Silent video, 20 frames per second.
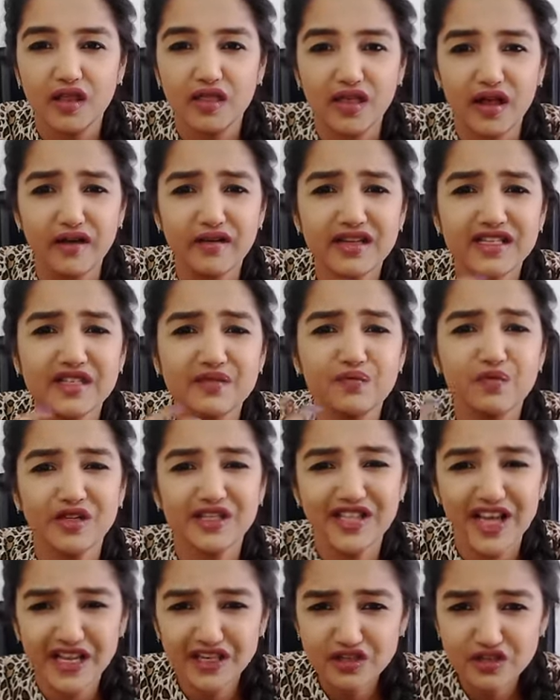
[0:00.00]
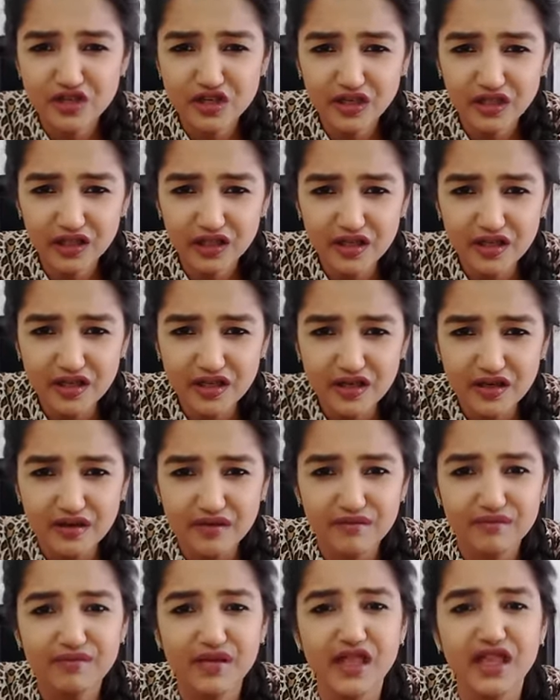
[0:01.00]
there is potential,
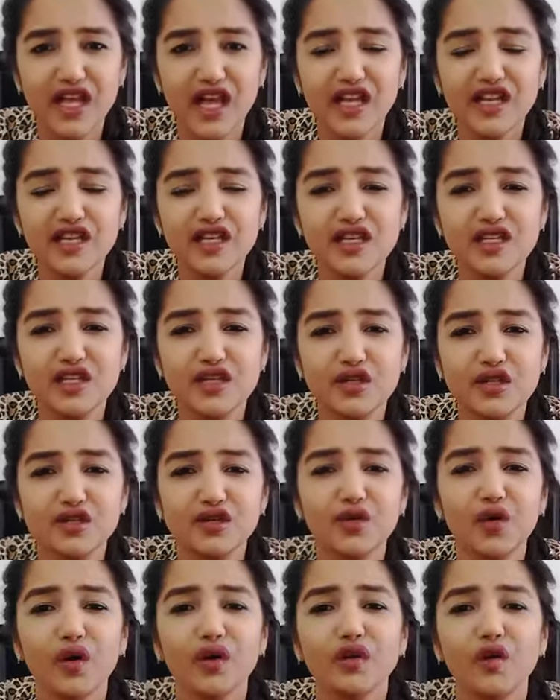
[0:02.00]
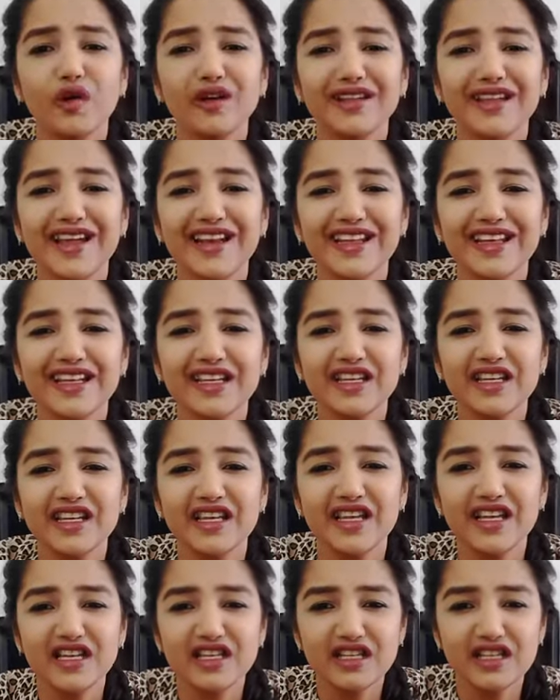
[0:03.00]
but then you're not getting
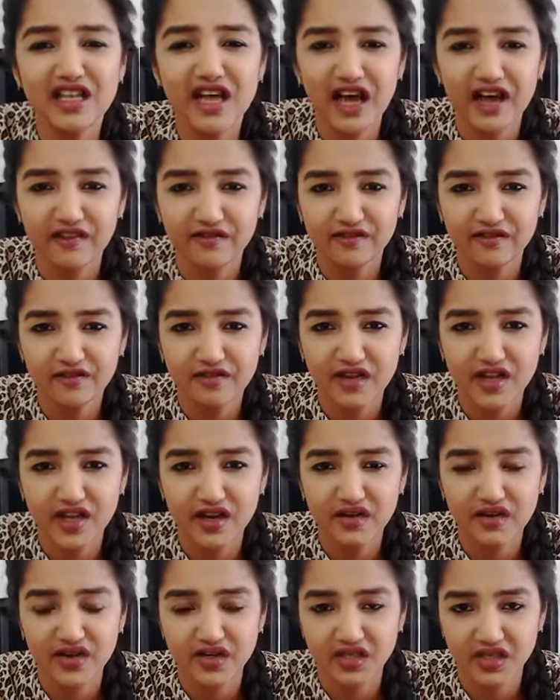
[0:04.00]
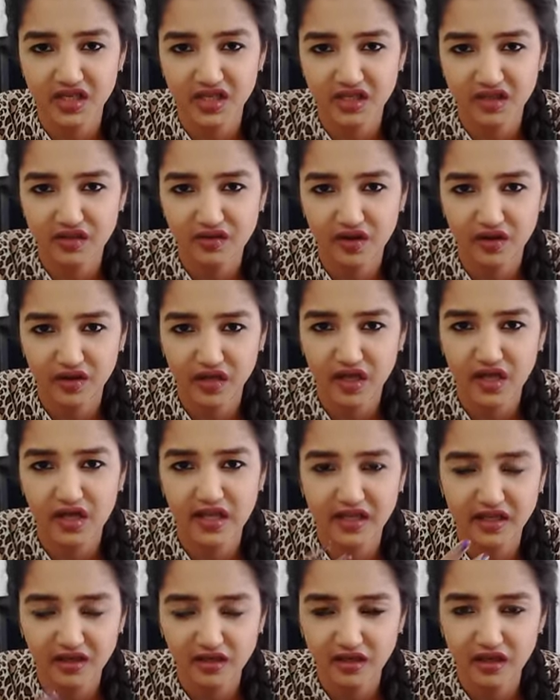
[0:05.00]
enough in return, okay?
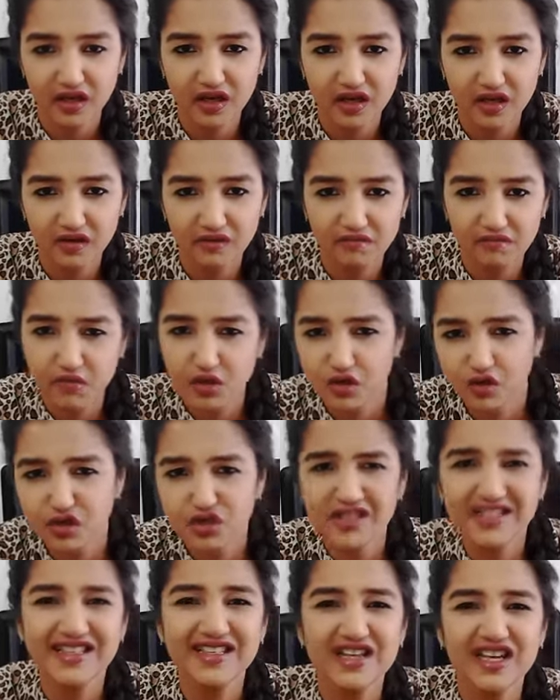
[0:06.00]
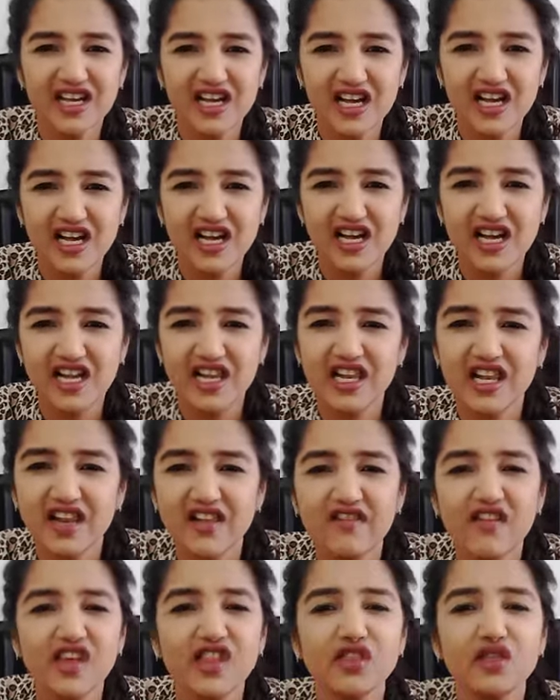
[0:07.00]
Like, you know, you're just
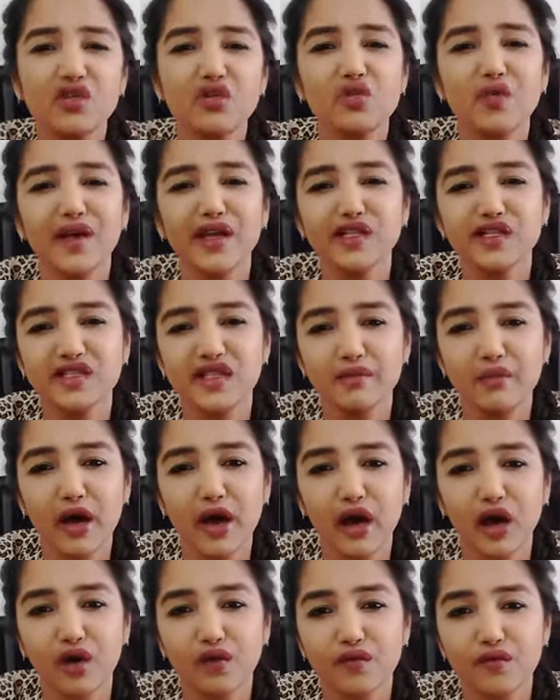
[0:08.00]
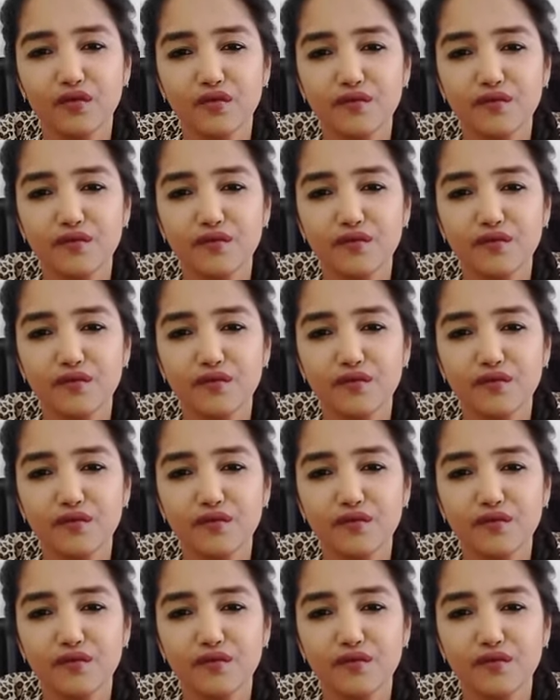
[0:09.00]
living through it somehow.